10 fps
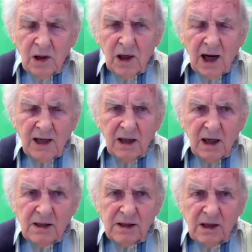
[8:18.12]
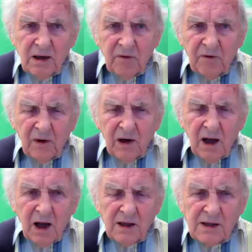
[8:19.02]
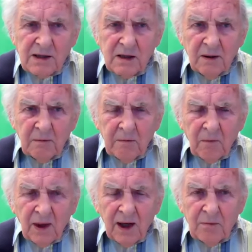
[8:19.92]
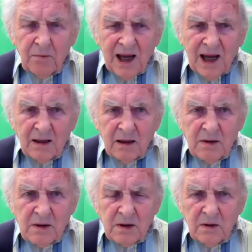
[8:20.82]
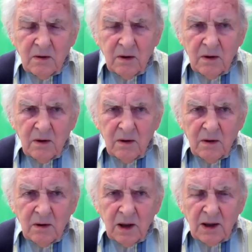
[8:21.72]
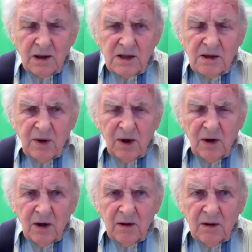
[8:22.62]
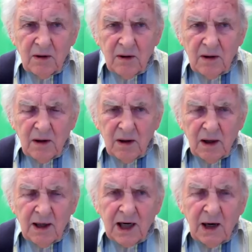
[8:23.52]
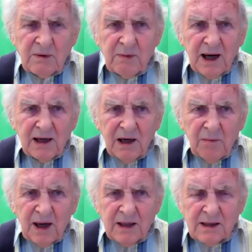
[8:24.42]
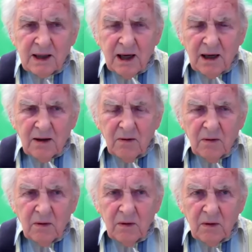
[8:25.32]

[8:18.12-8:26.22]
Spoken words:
The light hits the glass, it bends, it hits the mirror, and it comes back and it bends again.